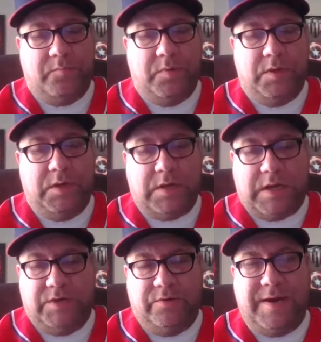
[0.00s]
but
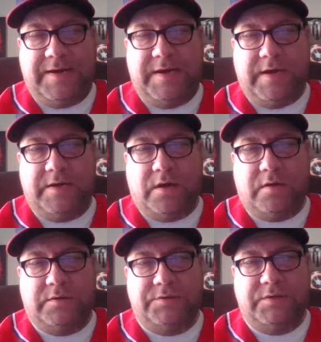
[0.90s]
I do
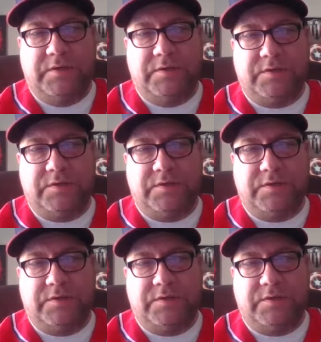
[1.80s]
$99